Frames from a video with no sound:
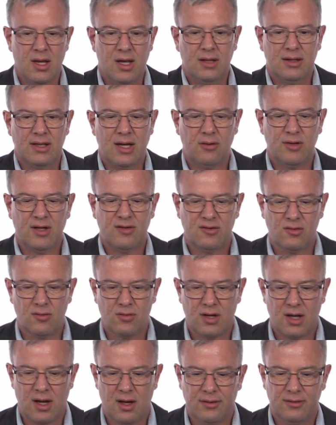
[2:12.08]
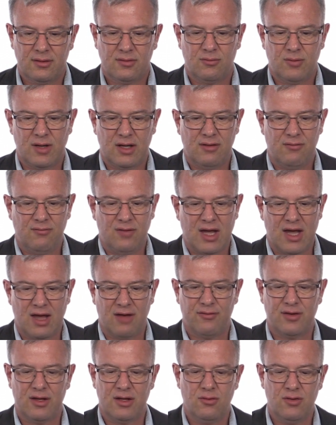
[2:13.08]
Now let's look at when we
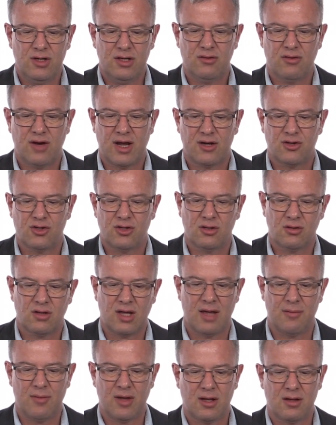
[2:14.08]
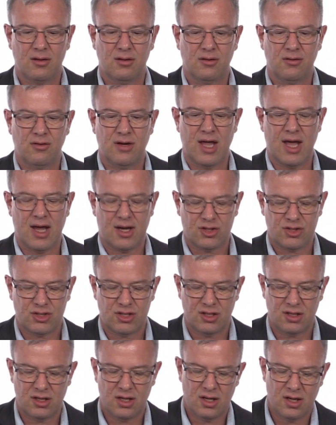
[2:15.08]
have a unidirectional chemical
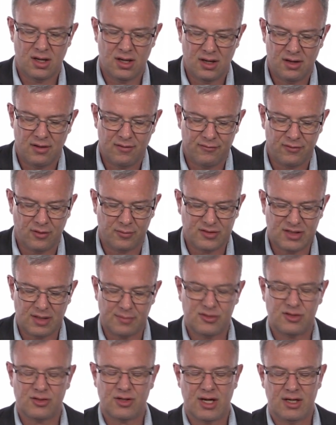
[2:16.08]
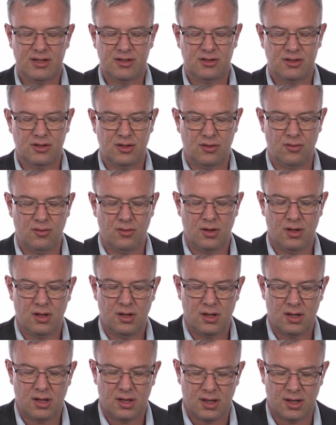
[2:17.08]
reaction from substrate to
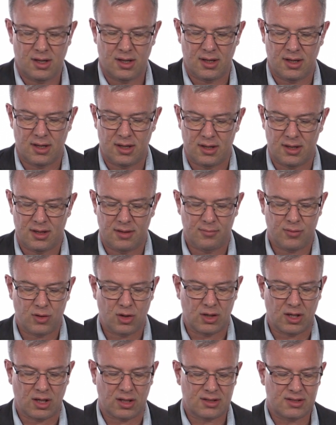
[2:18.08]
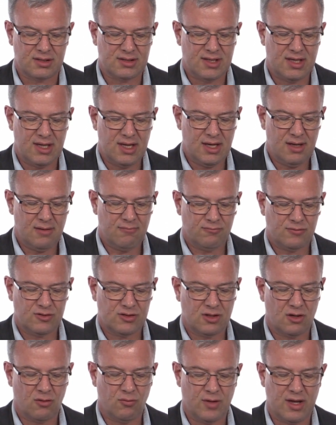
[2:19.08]
product T.
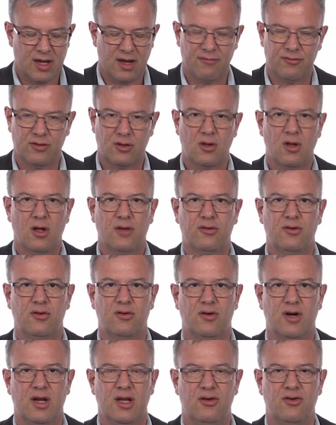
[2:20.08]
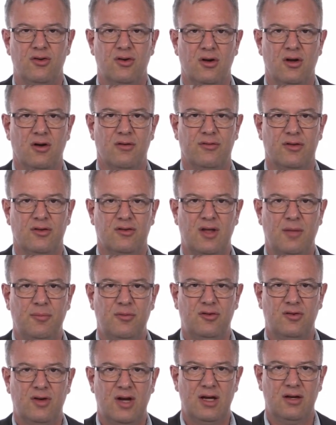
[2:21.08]
So we have the concentration of the
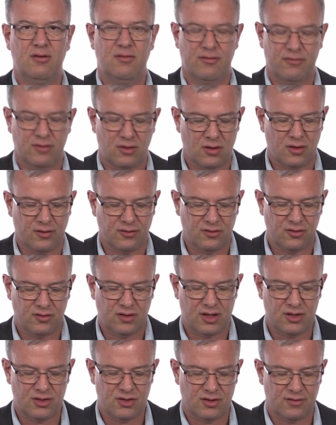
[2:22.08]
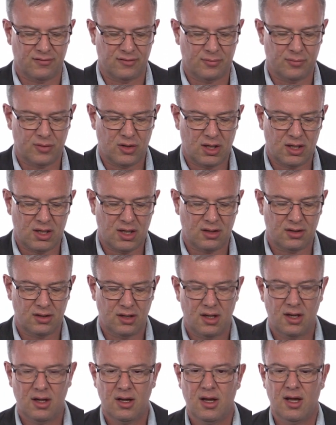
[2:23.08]
substrate, we have the concentration of the product,
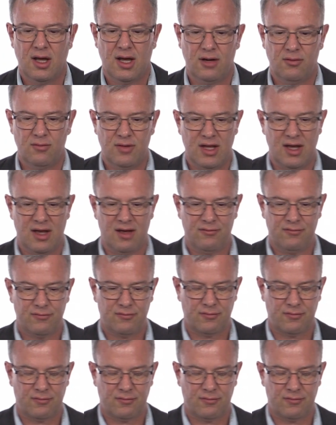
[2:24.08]
and we have